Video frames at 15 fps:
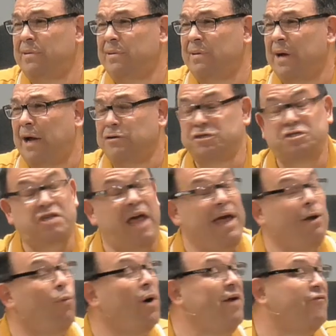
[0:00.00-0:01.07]
I'll stay
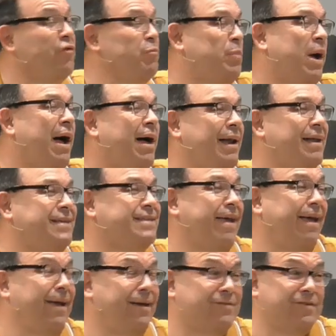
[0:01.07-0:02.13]
away from
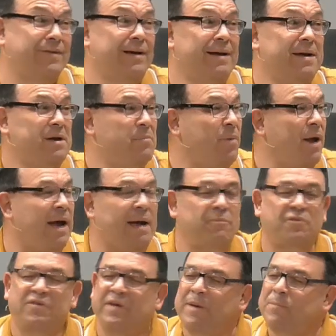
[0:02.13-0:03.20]
politics, but I'm
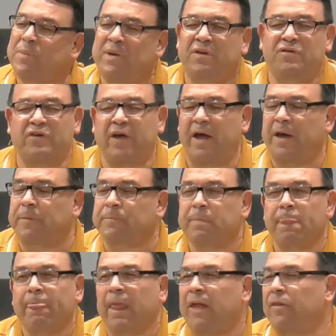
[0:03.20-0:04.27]
simply saying
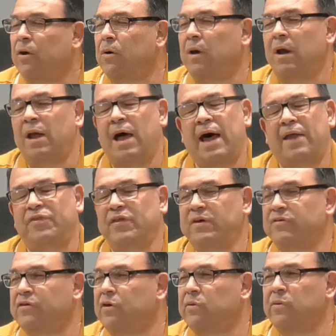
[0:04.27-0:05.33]
there are a lot of
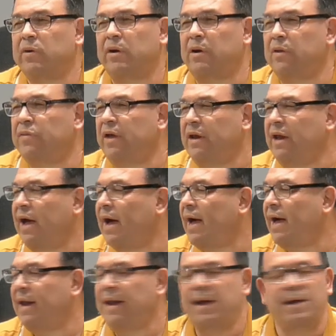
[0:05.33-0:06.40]
things going on that
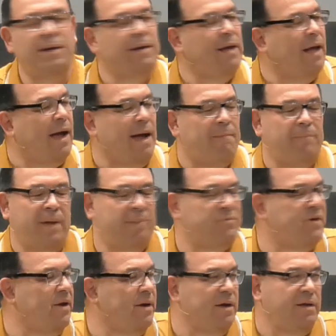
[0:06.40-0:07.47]
God, I'm, I'm
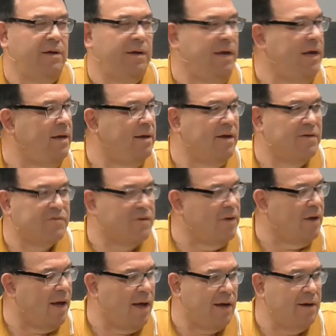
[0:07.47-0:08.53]
telling you, He does
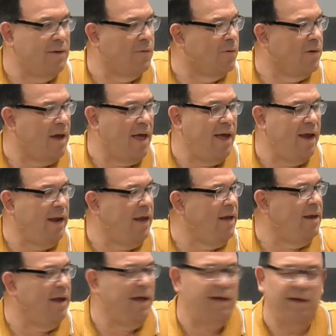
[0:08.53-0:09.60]
not ordain, he,
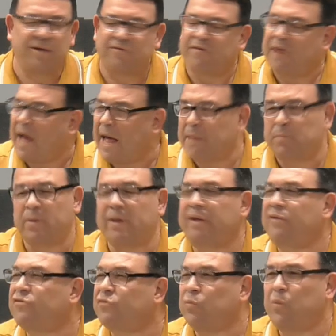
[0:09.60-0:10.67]
he is not
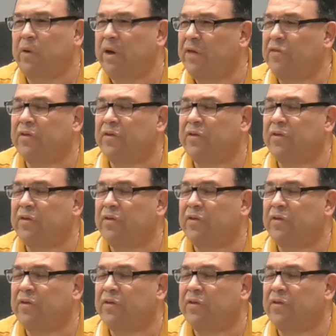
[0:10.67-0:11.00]
pleased with.